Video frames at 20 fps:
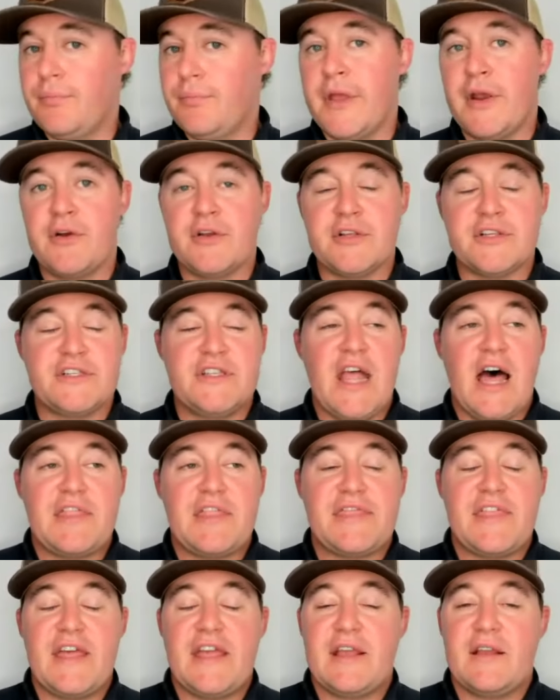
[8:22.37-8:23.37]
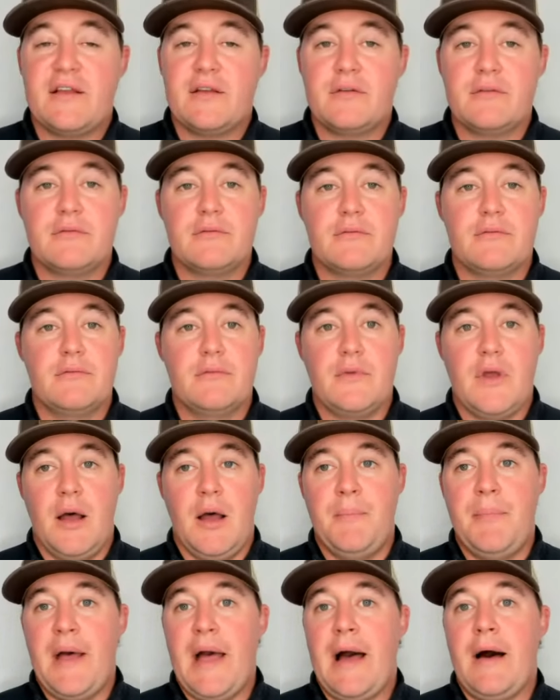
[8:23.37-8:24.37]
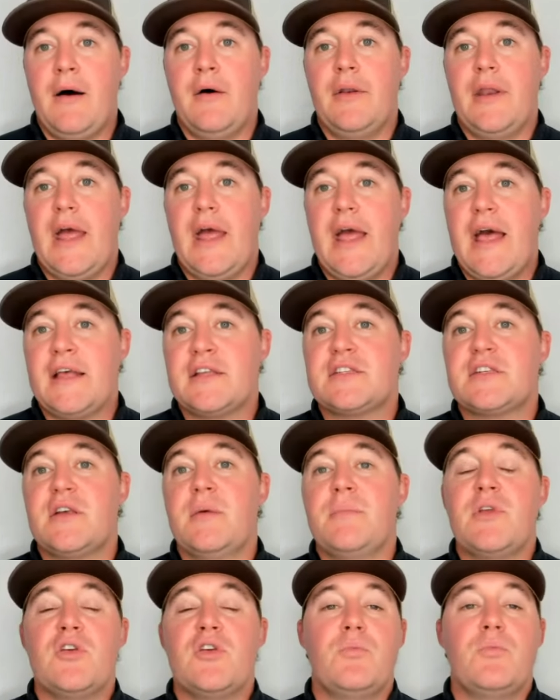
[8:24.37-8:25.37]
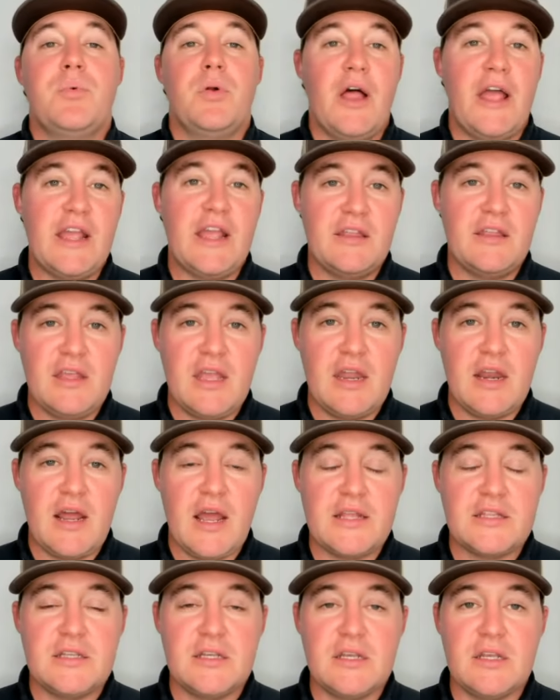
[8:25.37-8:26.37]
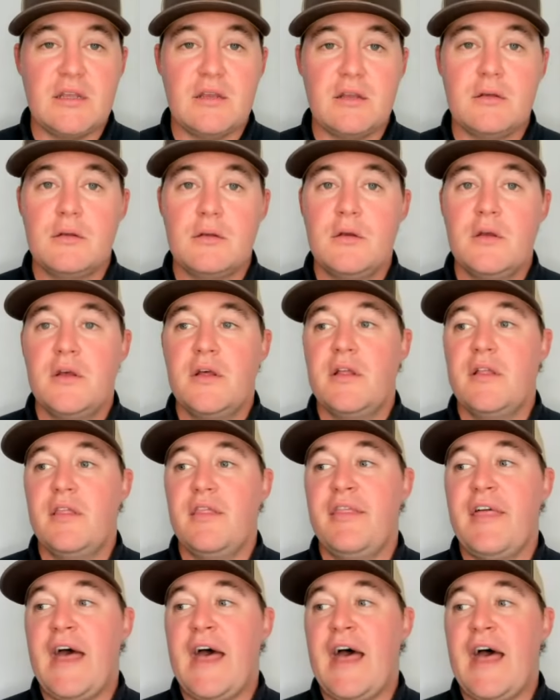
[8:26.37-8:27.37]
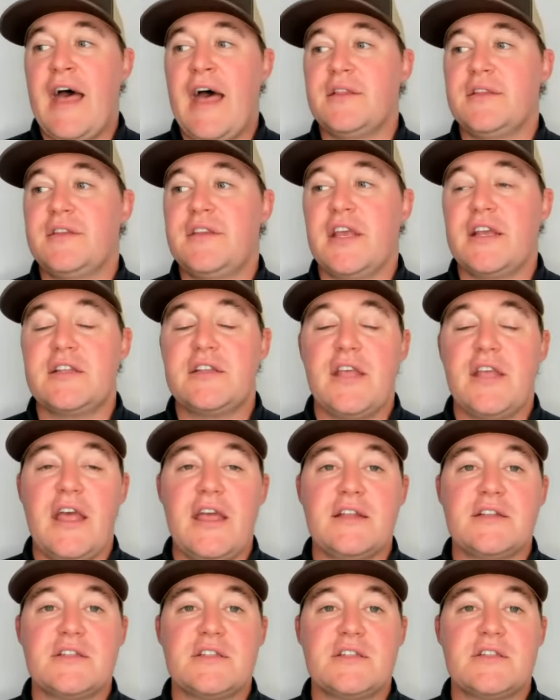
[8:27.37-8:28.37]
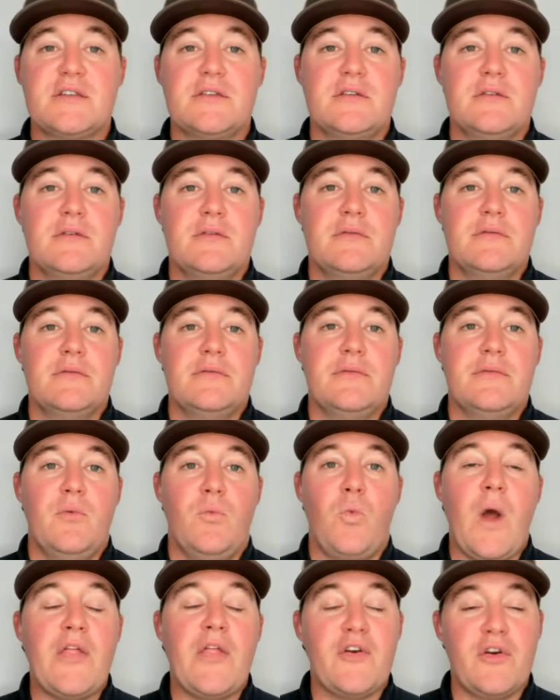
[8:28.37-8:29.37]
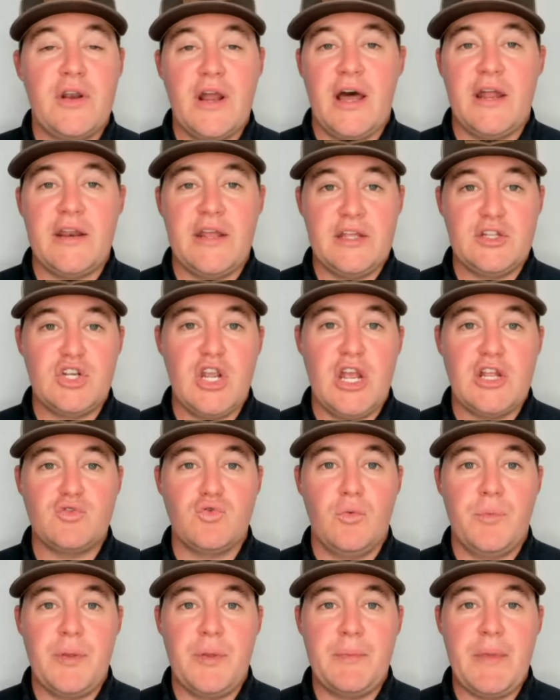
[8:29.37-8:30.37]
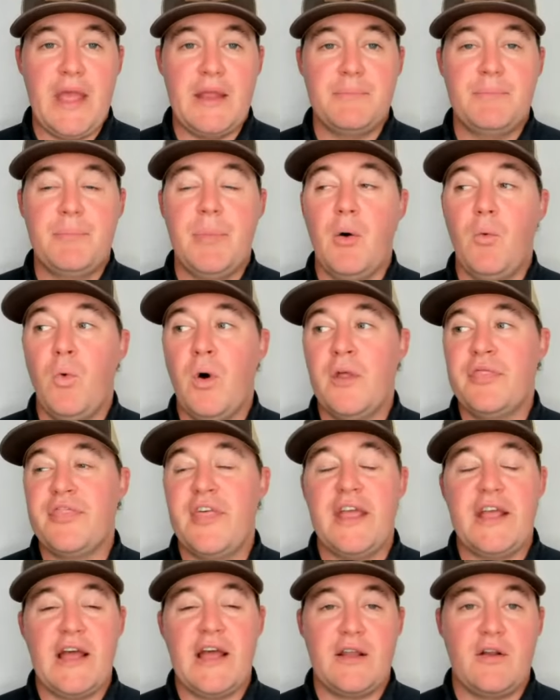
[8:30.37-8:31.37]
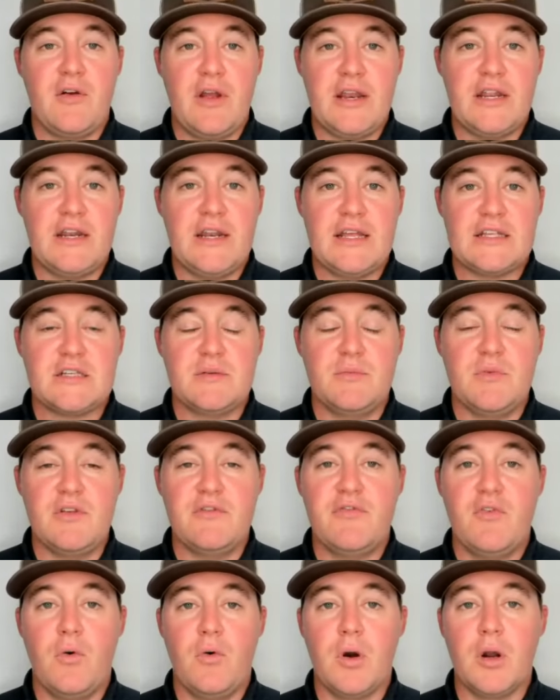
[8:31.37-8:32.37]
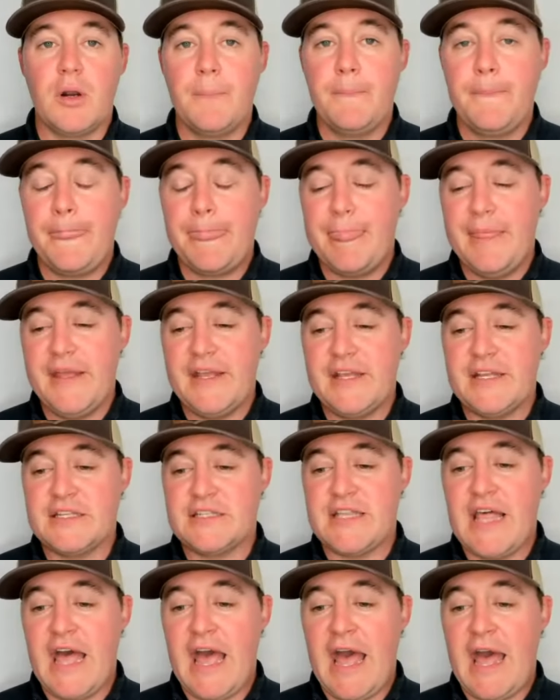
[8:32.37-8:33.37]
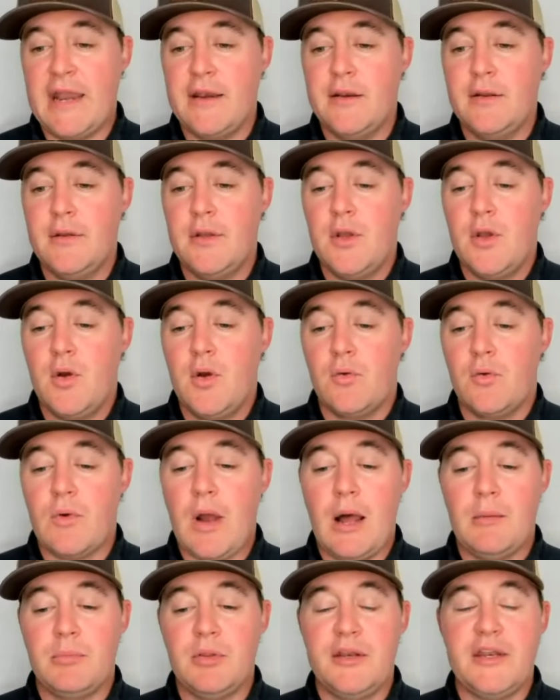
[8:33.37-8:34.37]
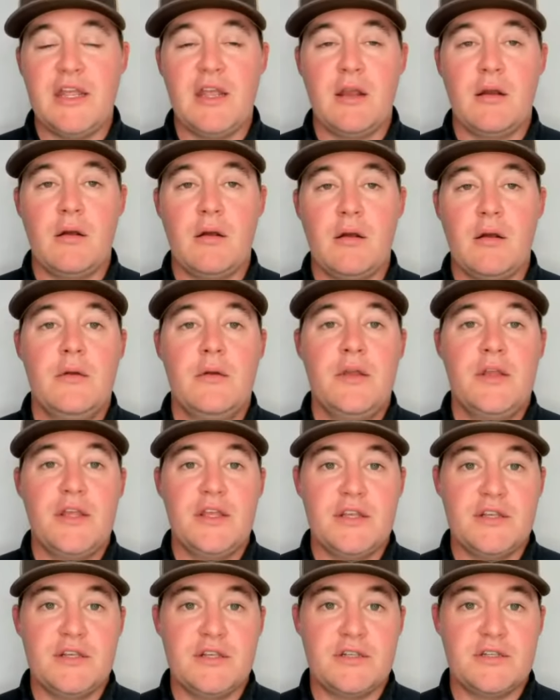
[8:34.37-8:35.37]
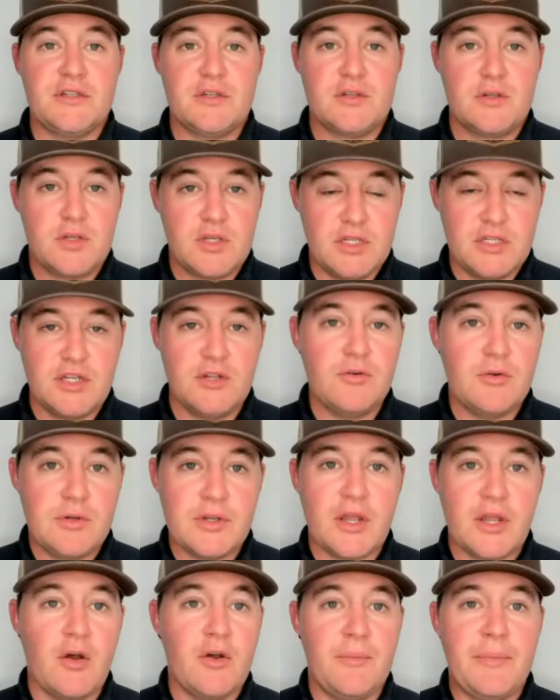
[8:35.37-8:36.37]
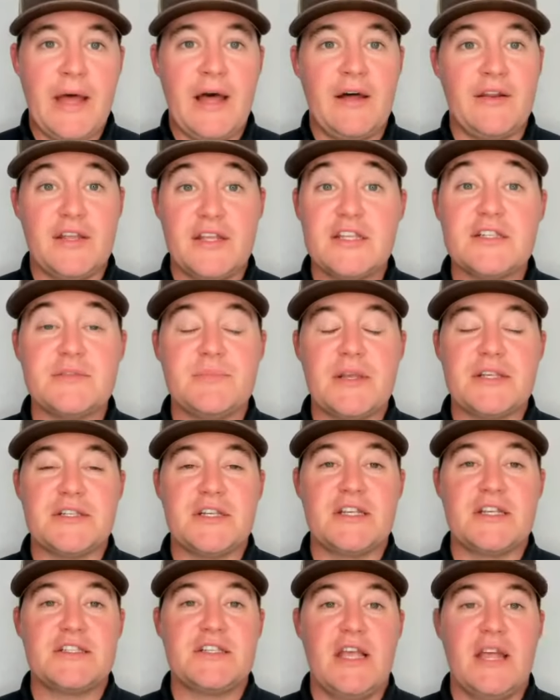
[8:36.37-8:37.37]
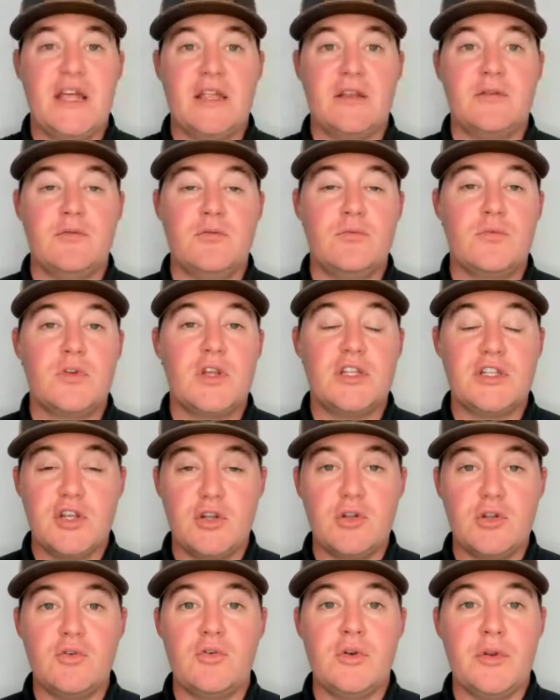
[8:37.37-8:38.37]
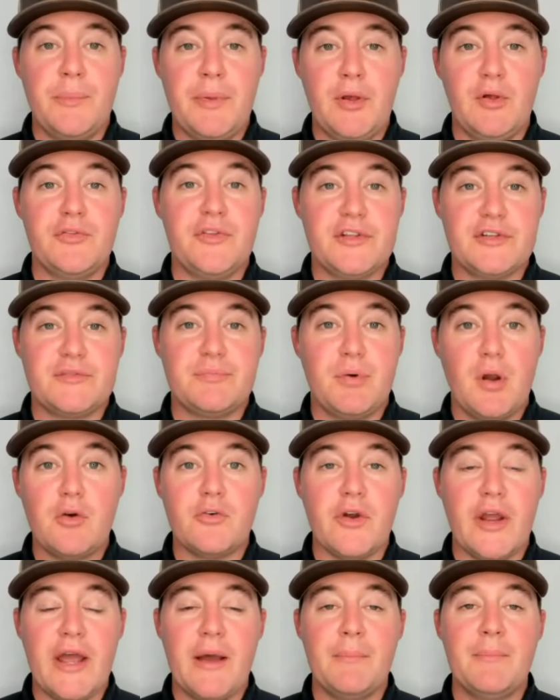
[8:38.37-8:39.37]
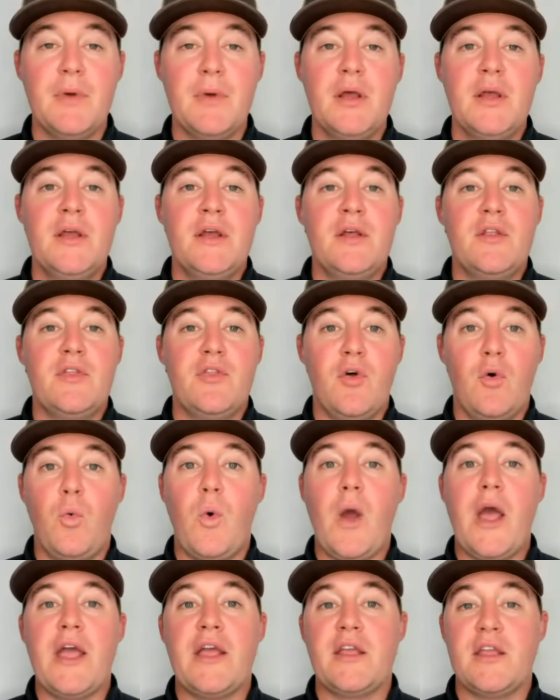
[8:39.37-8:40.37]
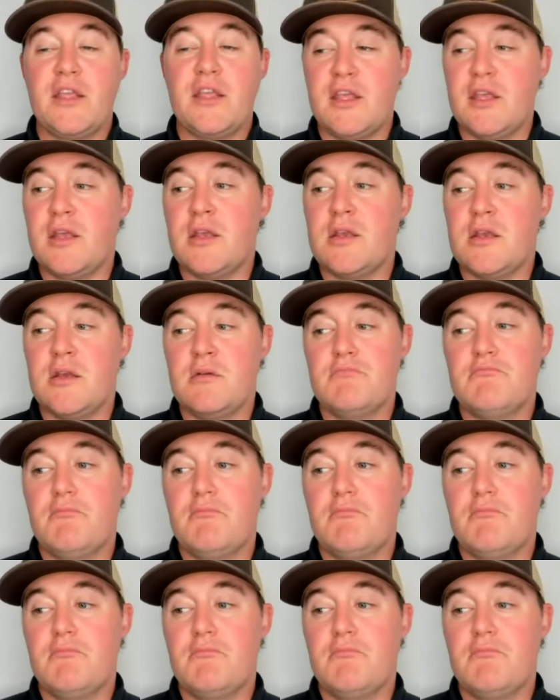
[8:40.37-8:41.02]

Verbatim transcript: there is nothing about SMU playing in the NIT that dictates whether or not a change will be made. But one thing I credit SMU for is that Rob Lanier is continuing to go about his business and continuing to build this program the way he